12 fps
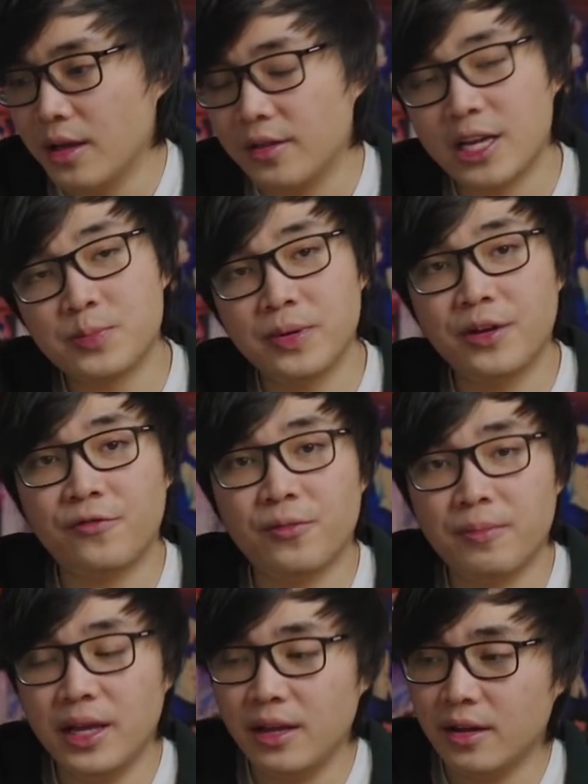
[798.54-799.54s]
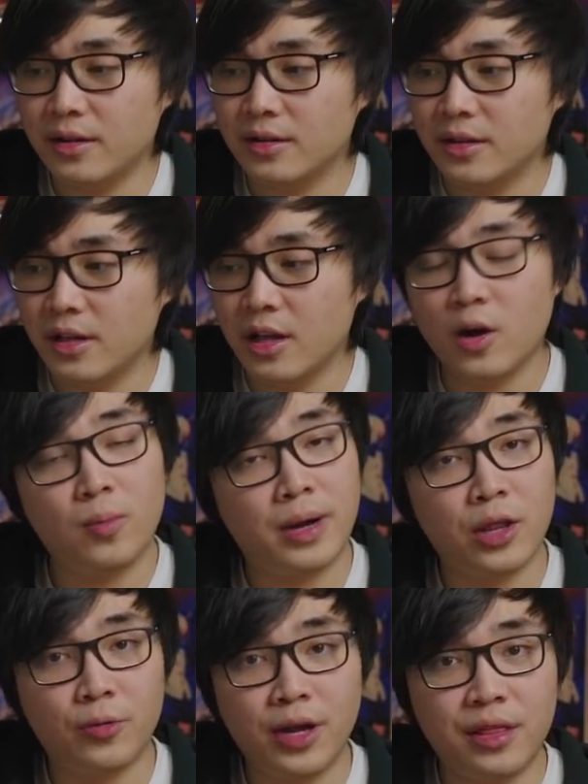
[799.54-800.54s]
that's been it for me.
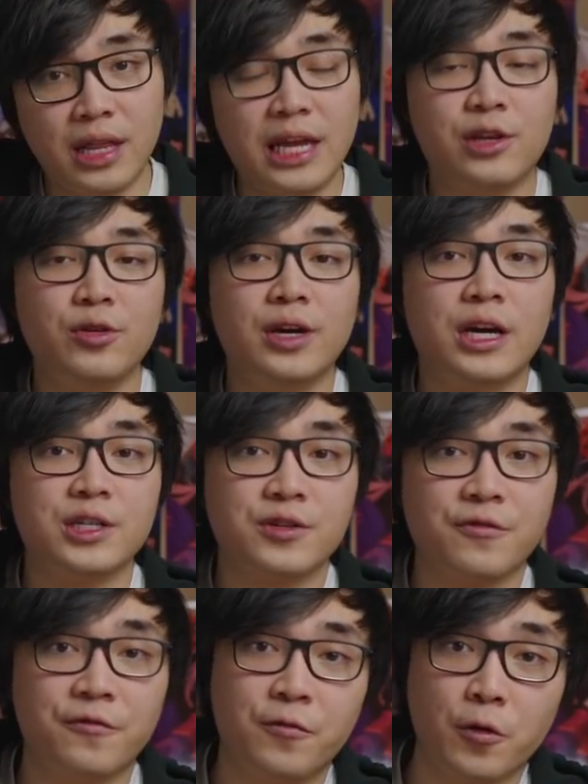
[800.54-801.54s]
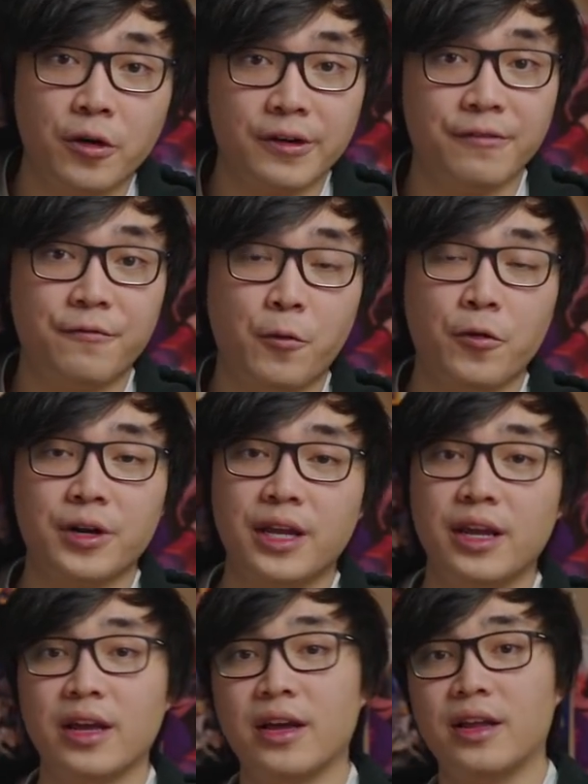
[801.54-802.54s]
By the way, thank you guys for
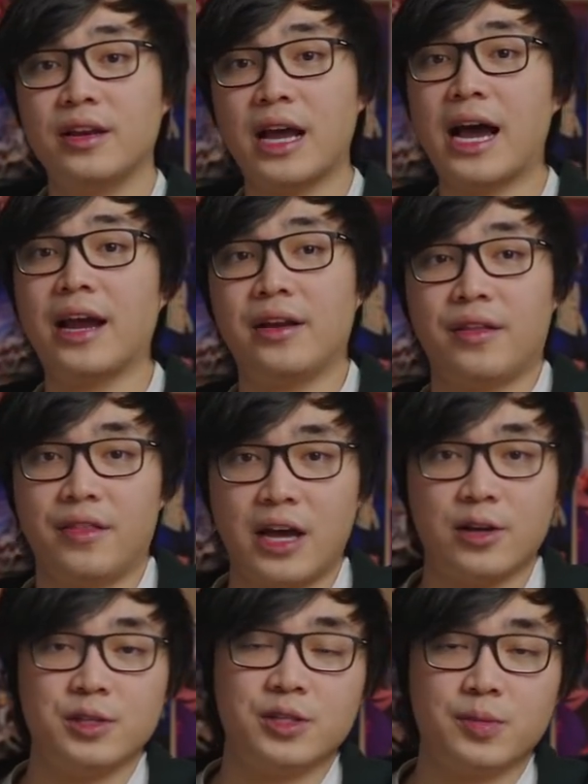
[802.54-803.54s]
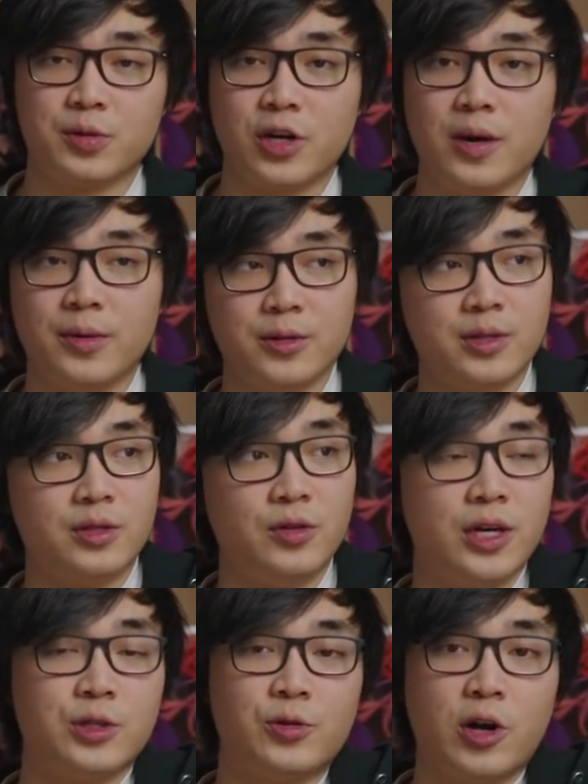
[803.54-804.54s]
49,000 subscribers. You
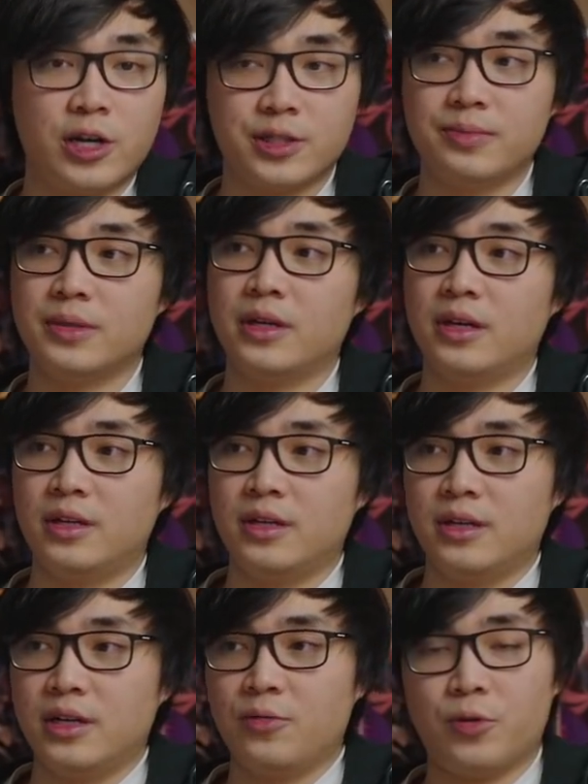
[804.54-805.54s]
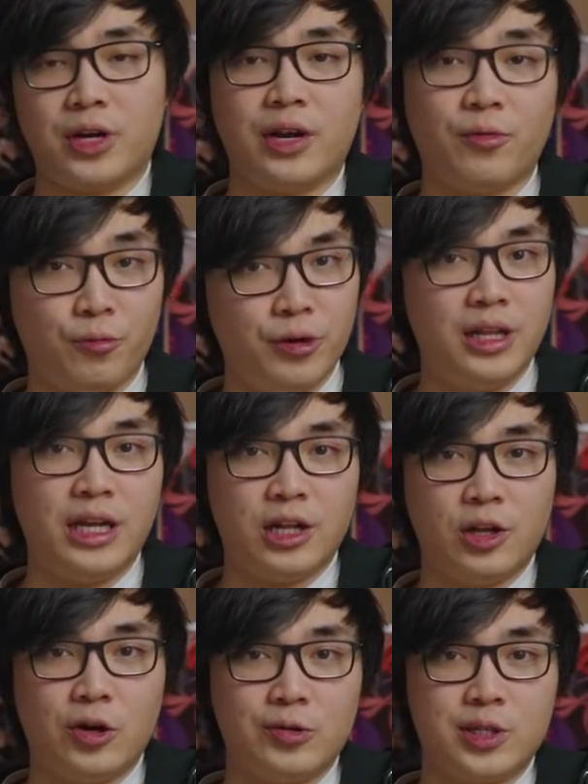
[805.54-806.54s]
guys are awesome. We're getting really
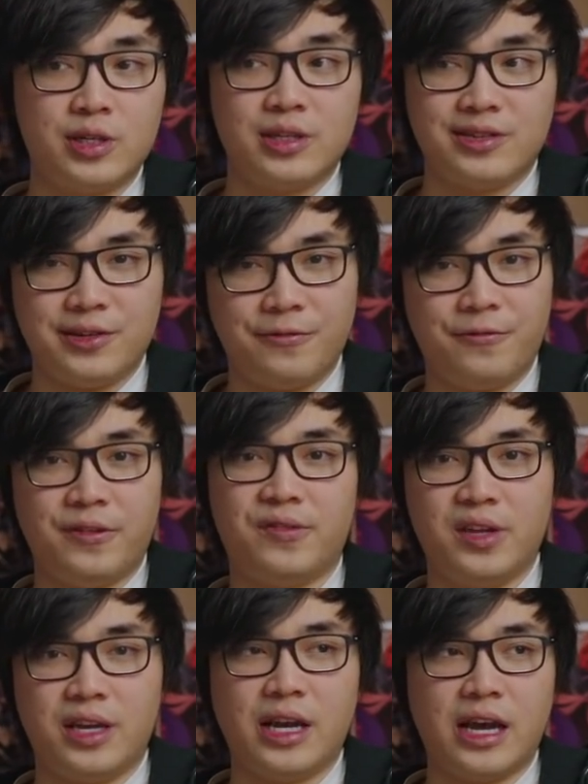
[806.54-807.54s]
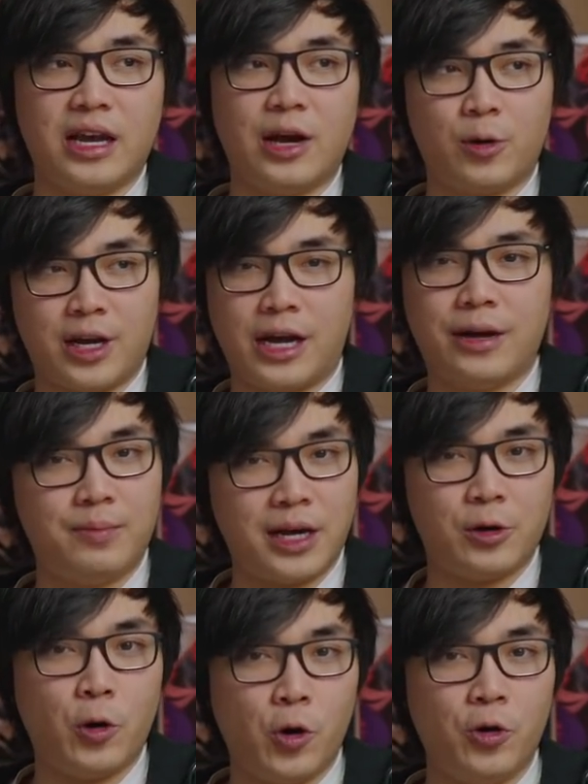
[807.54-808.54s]
close to 50K. My
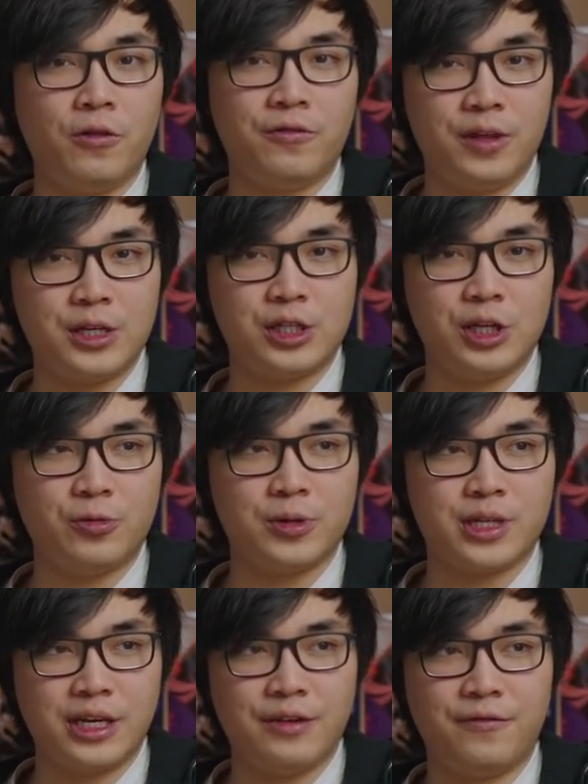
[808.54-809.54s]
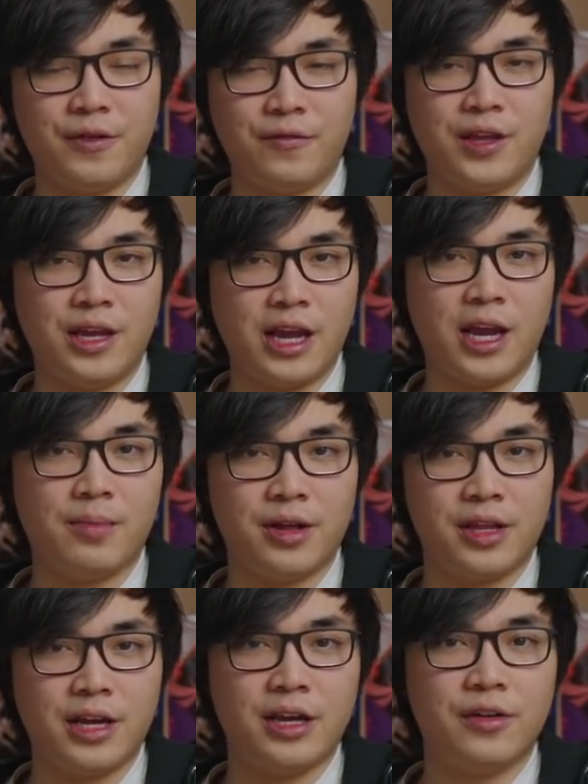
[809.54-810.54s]
goal this year was to hit 50K by
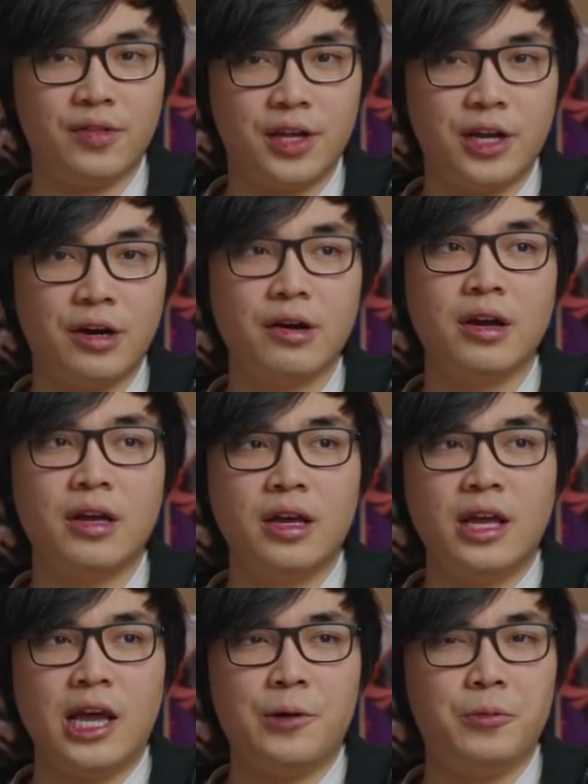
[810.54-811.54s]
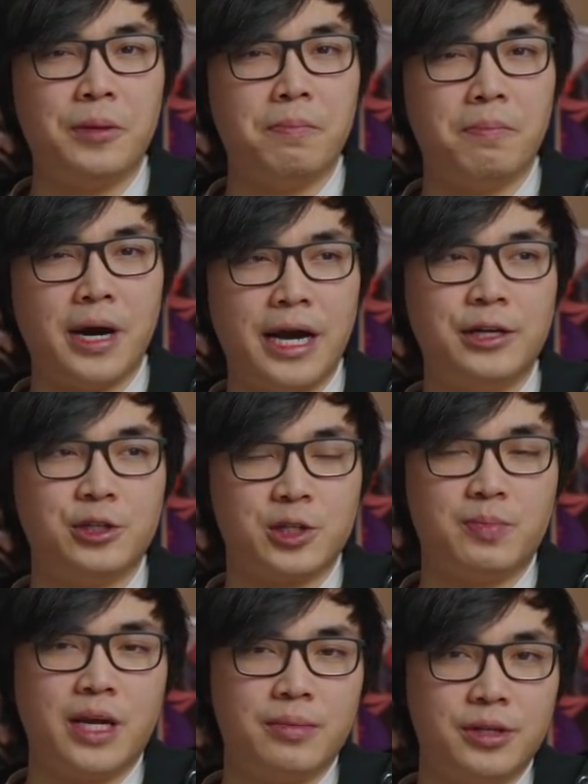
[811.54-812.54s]
the end of the year, and we might
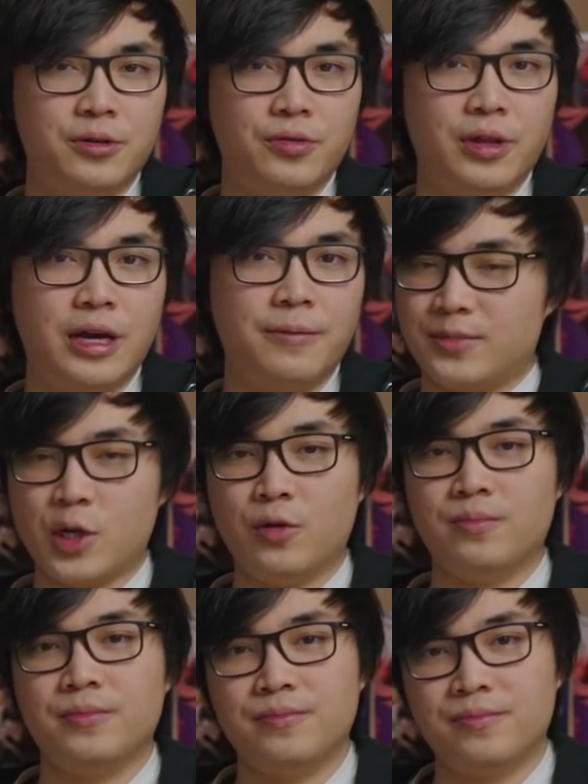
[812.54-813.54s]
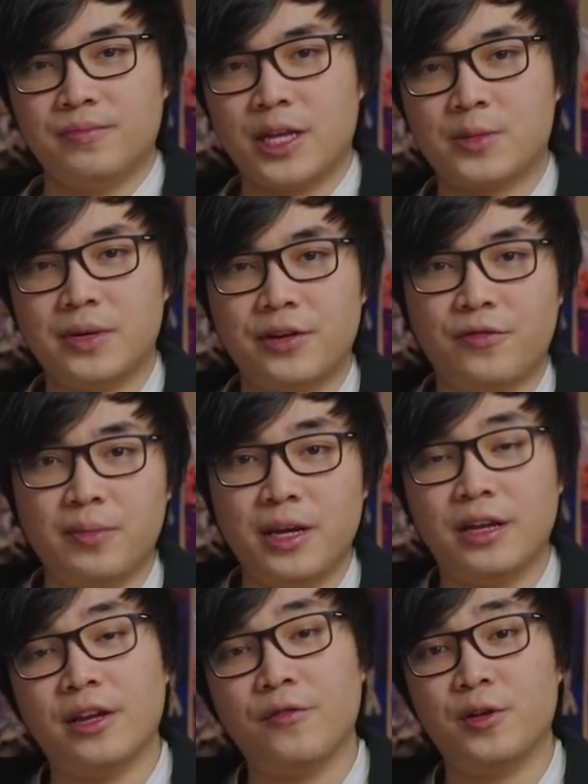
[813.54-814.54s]
just be able to do that. So, that's been it for
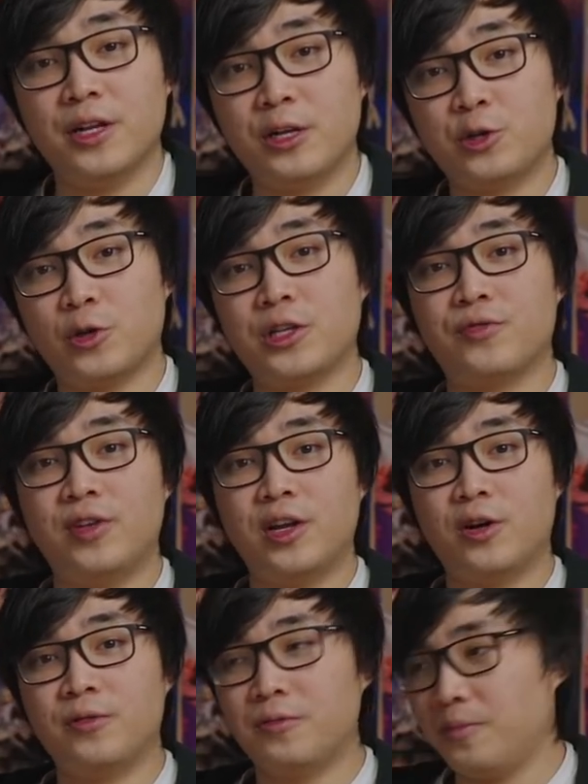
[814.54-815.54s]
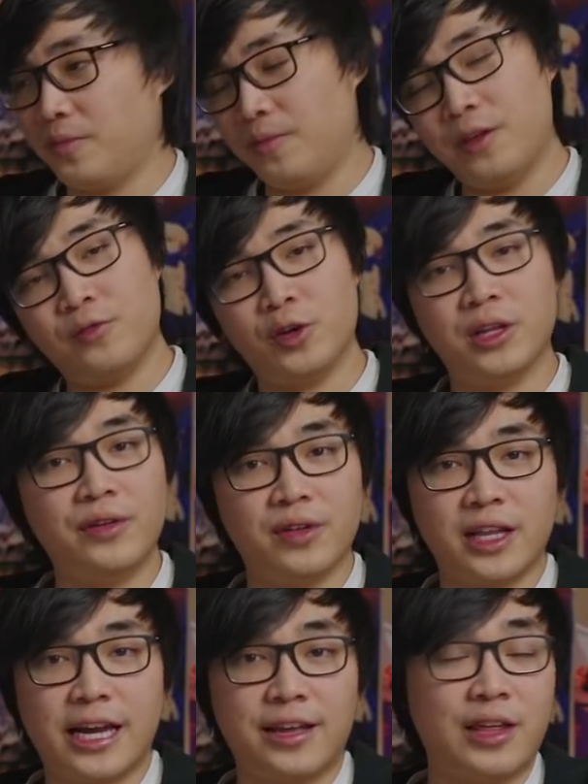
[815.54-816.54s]
me. If you did enjoy this video, if you could leave a
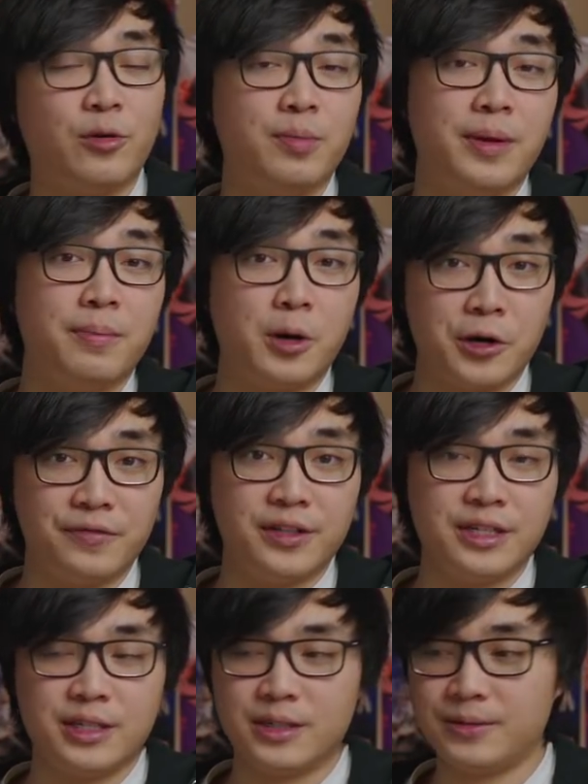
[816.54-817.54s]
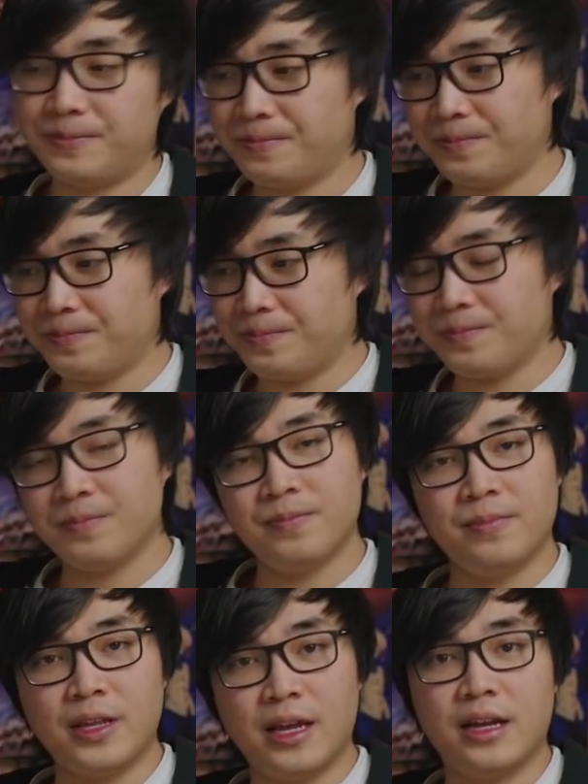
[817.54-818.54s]
like, that would be marvelous.
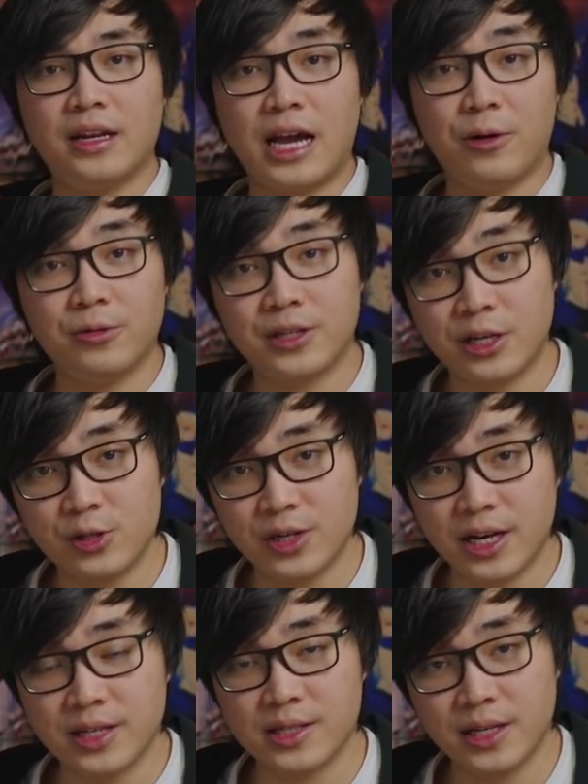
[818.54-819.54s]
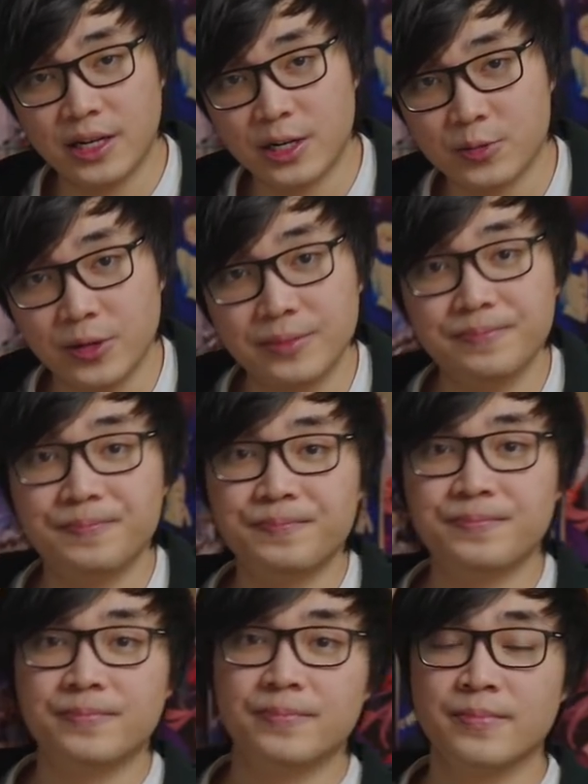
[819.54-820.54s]
And I will catch you guys in the next one.
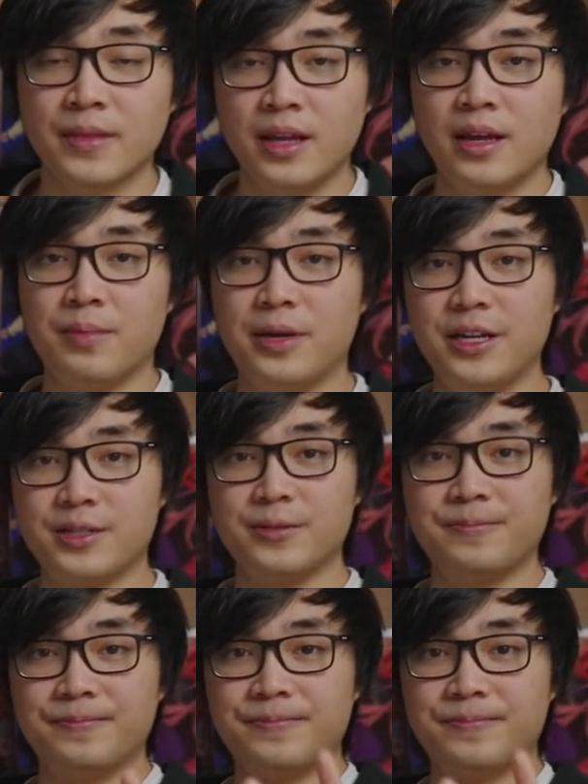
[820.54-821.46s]
Peace.